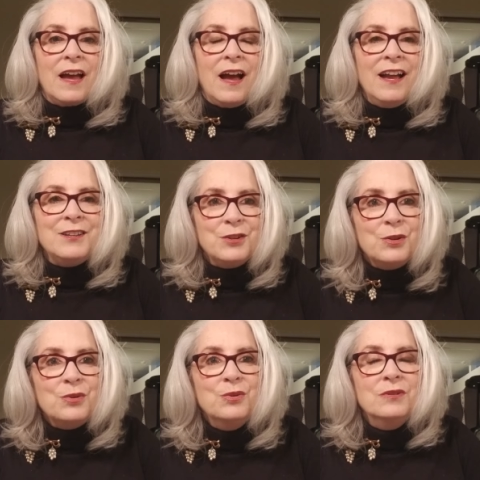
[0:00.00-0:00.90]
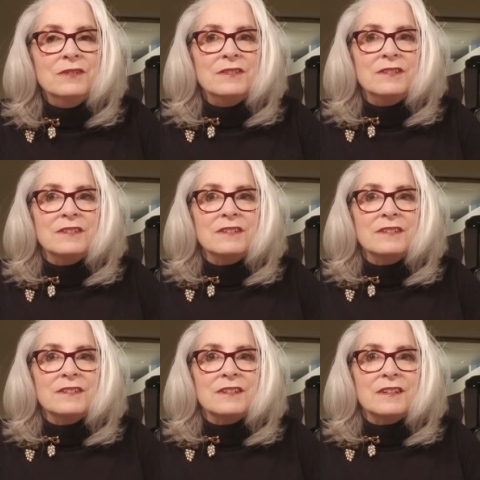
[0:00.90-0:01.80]
I do
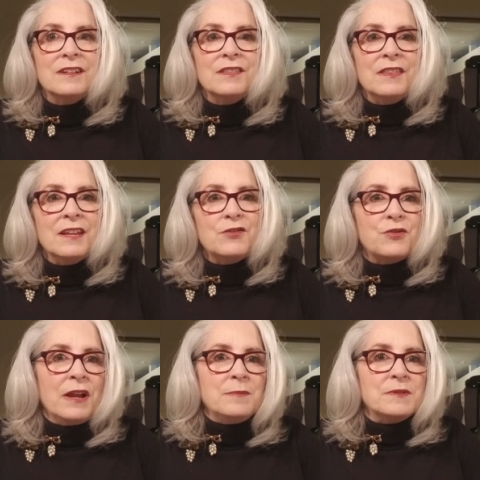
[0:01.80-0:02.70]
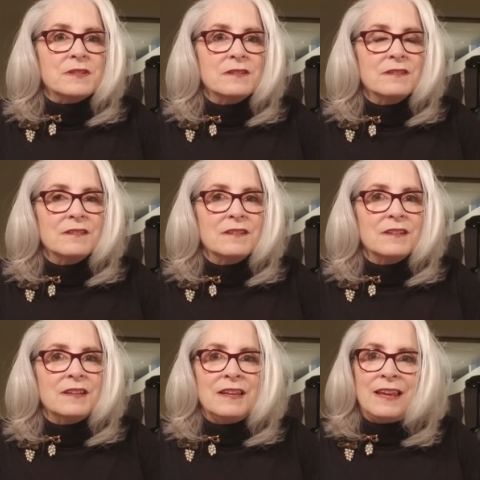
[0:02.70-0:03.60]
think drapes
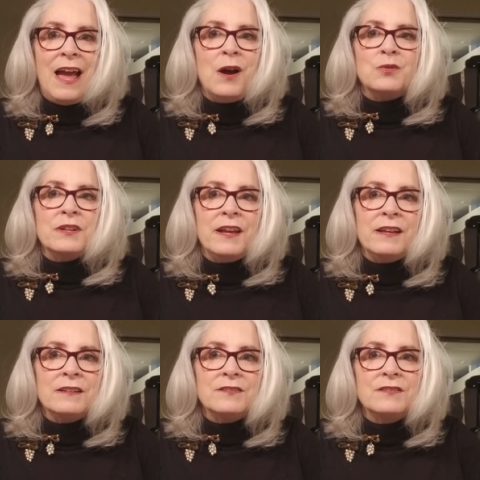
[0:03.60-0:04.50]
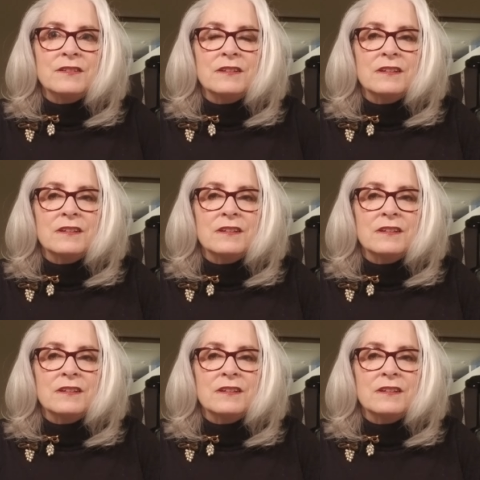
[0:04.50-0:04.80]
count as